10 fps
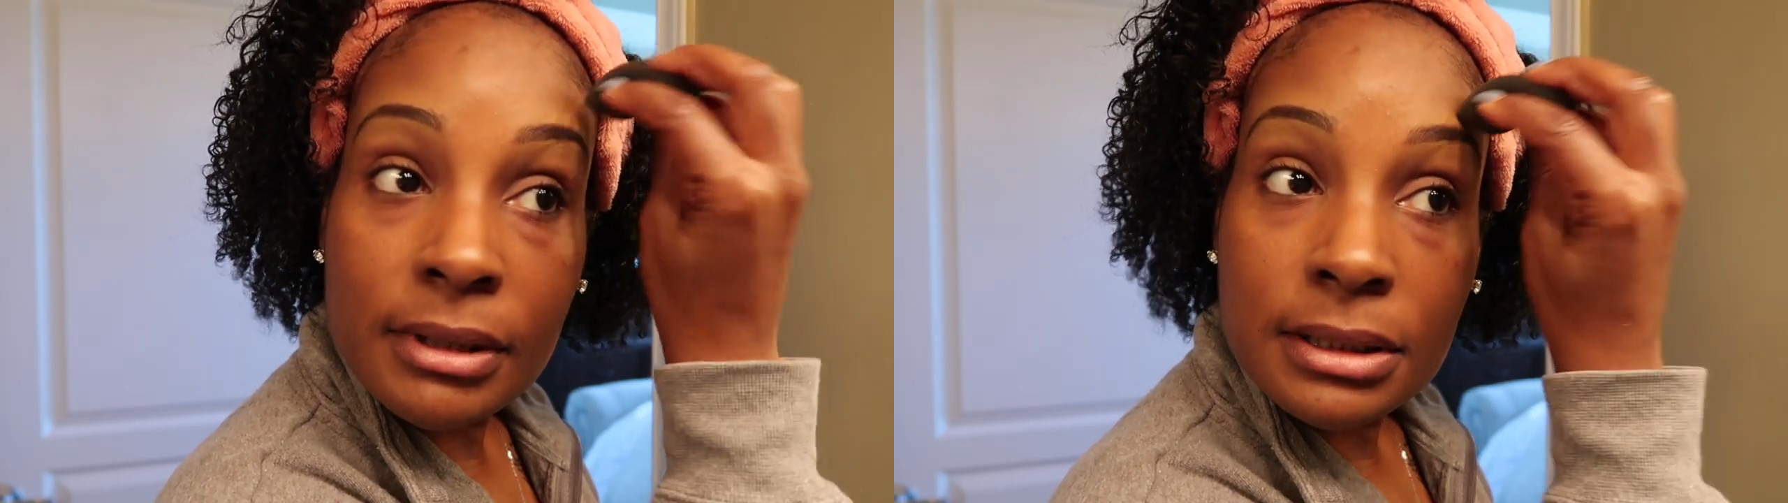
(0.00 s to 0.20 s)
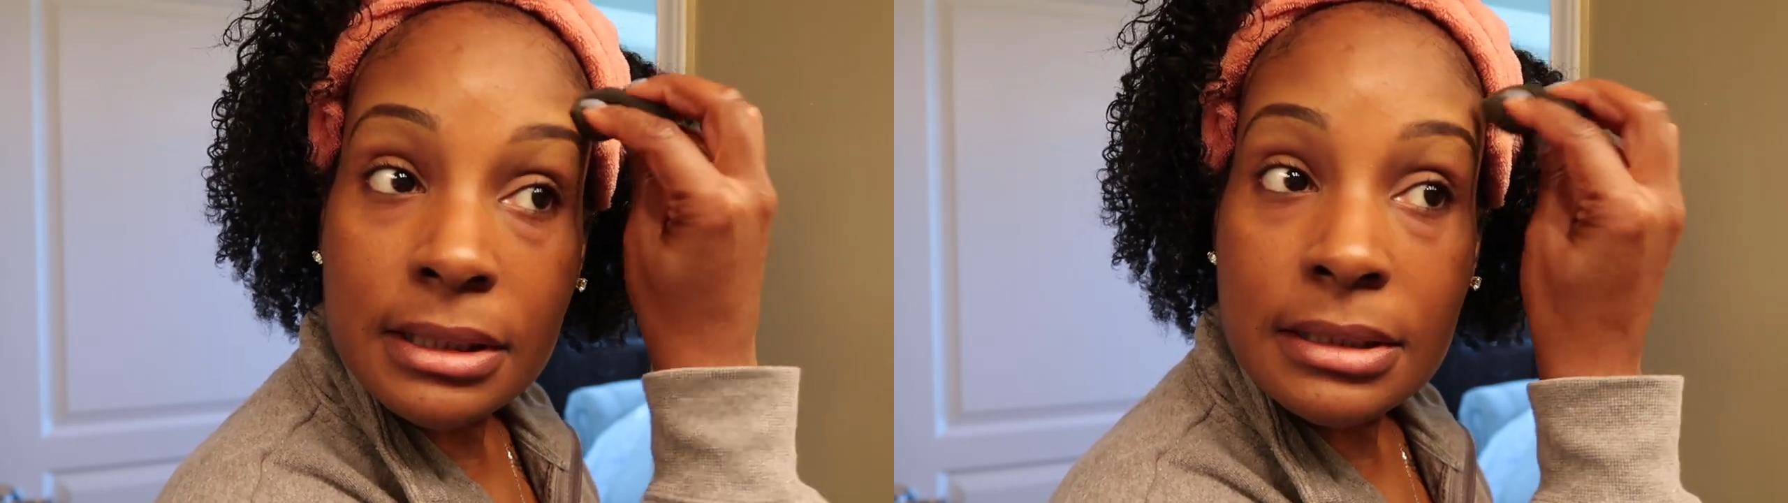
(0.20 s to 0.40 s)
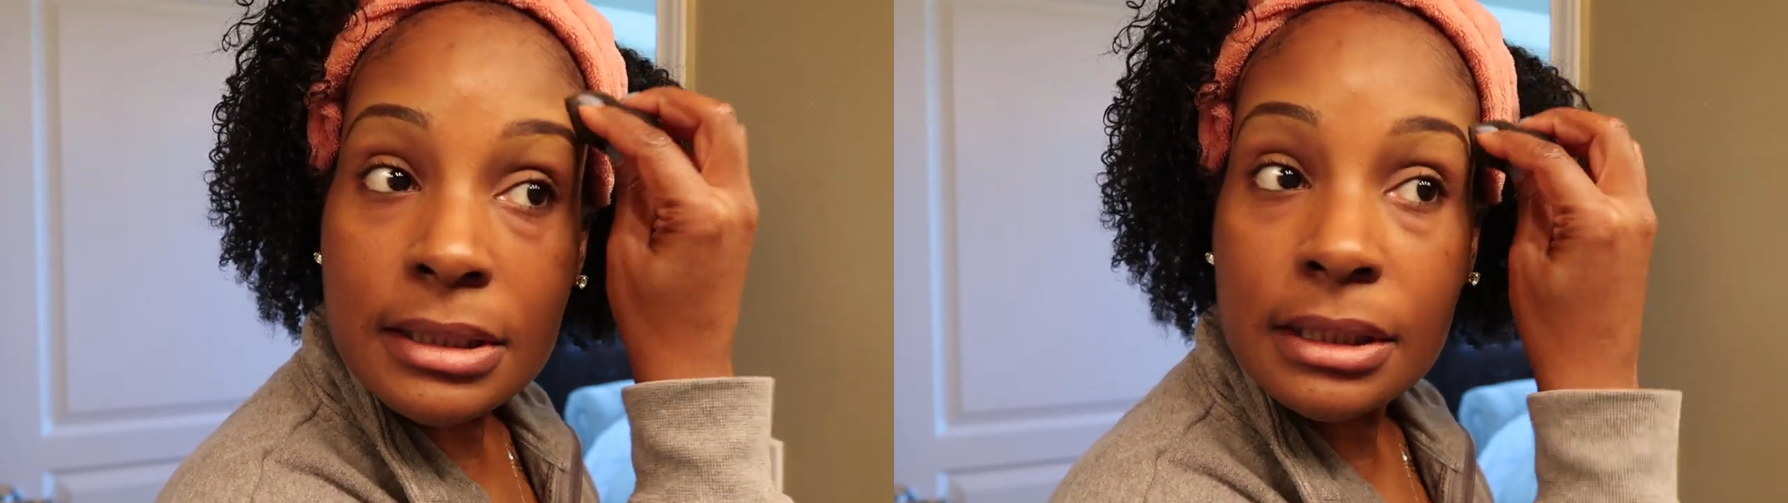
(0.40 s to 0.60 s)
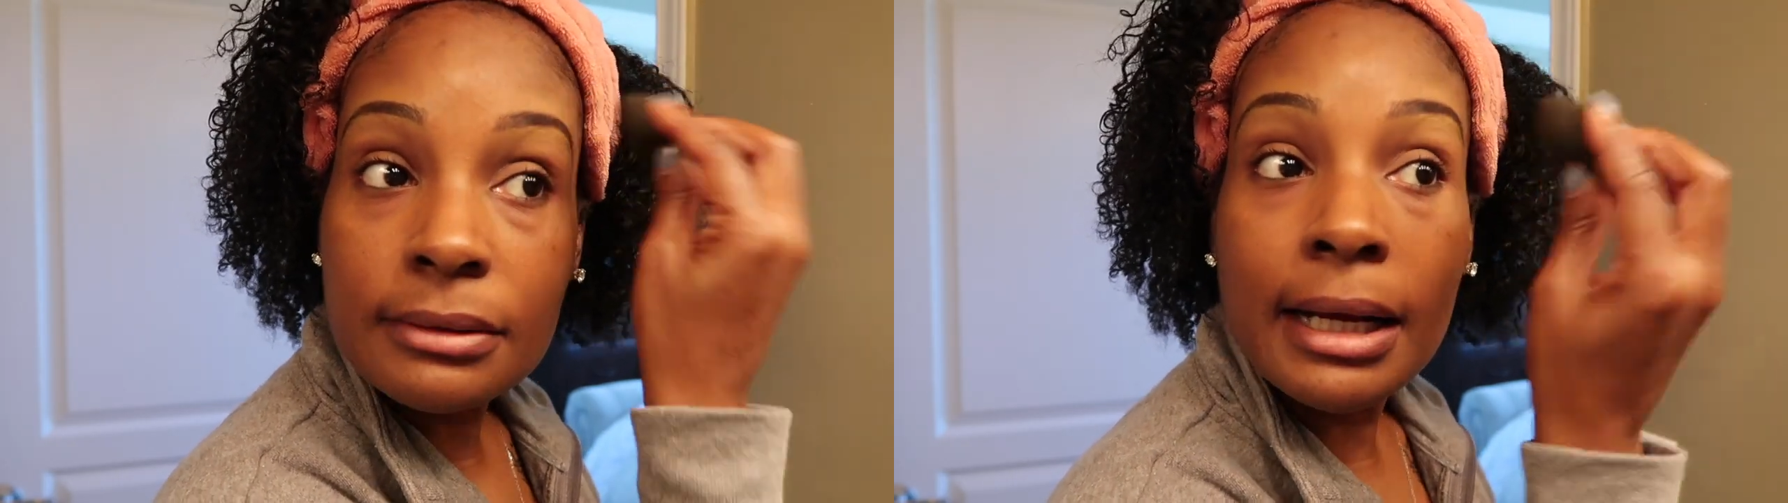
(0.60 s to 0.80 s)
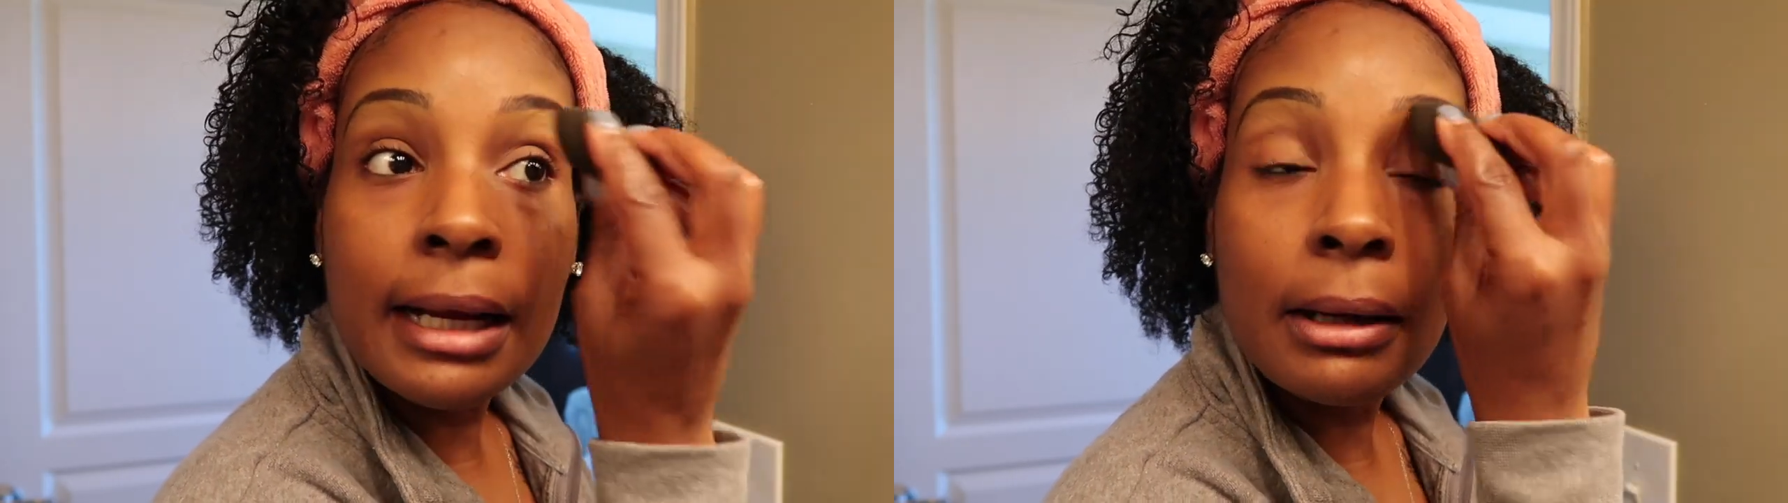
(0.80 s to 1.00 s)
this
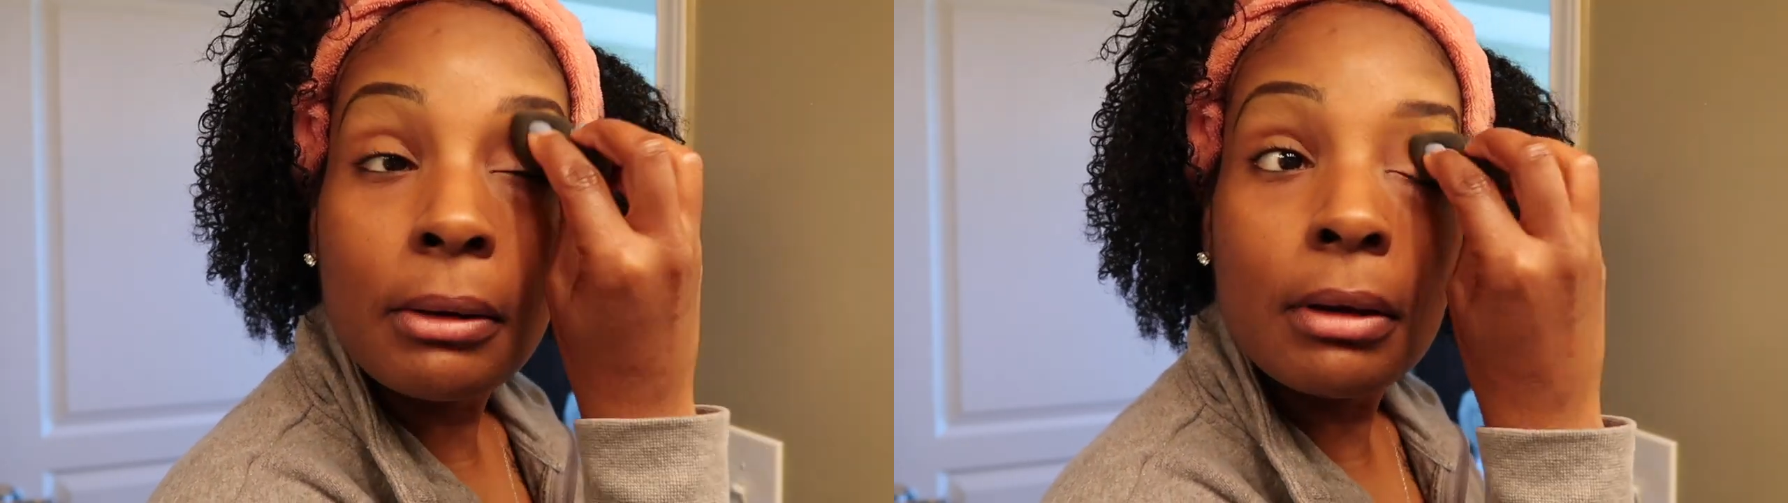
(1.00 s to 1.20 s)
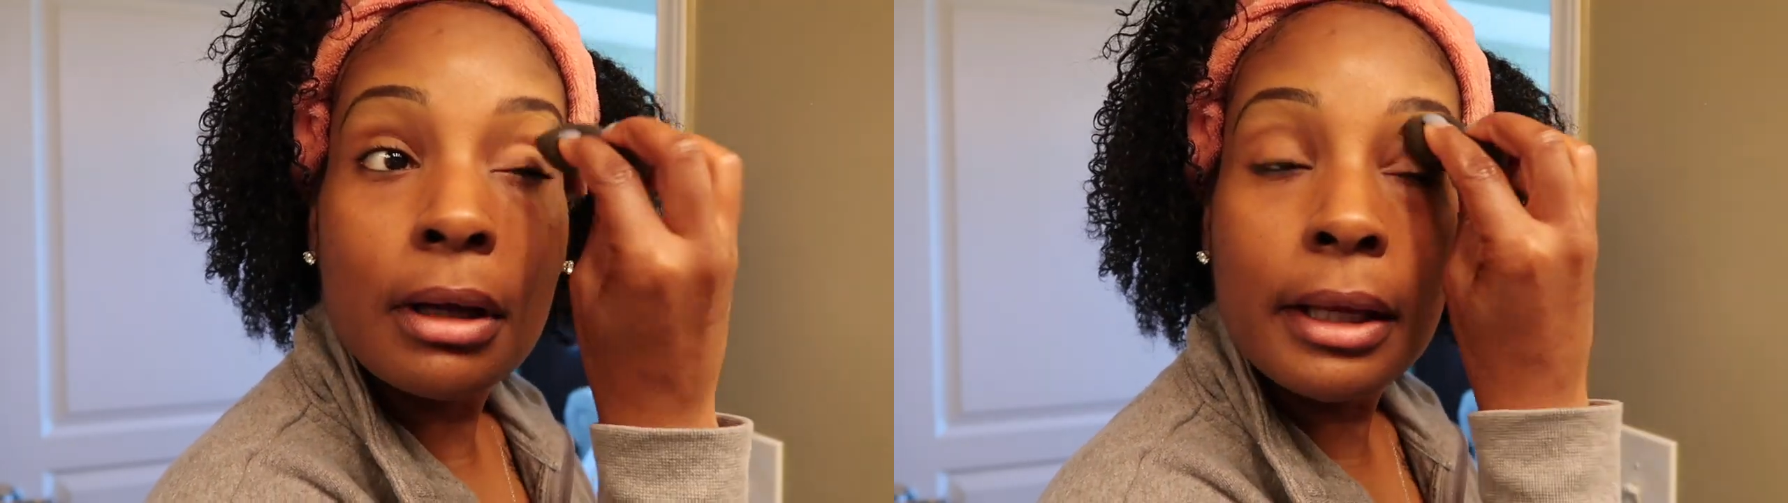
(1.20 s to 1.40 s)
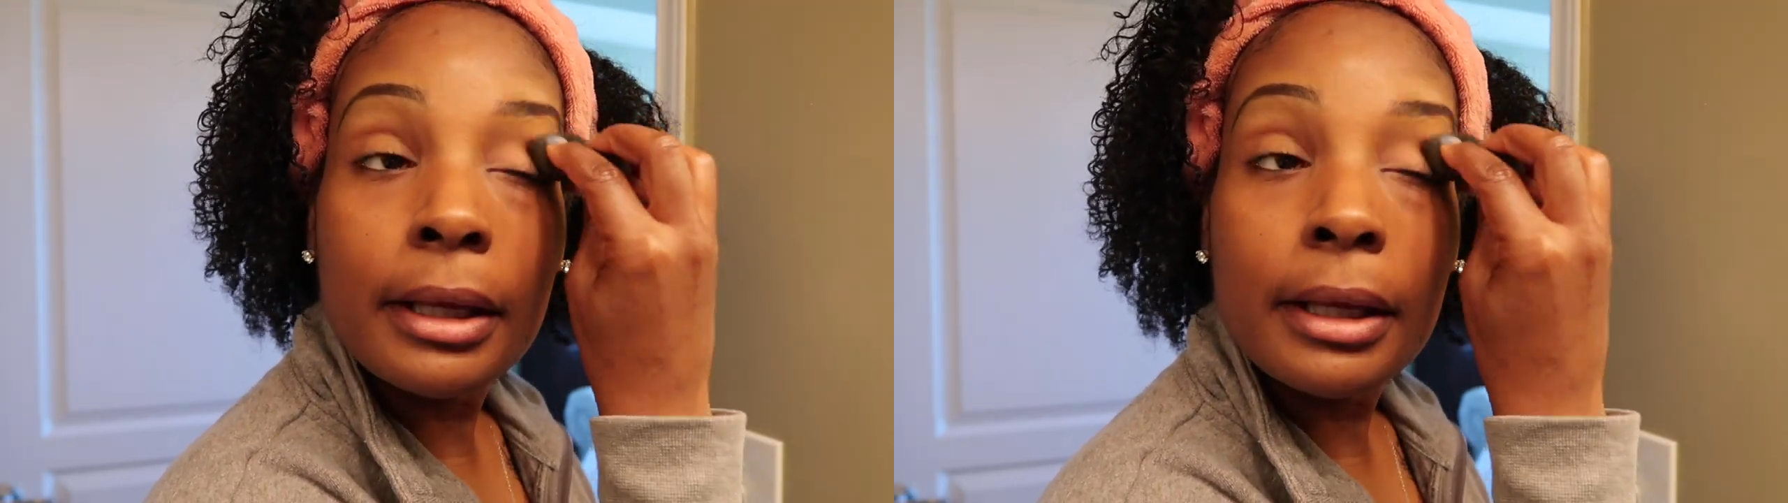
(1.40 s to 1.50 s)
concealer out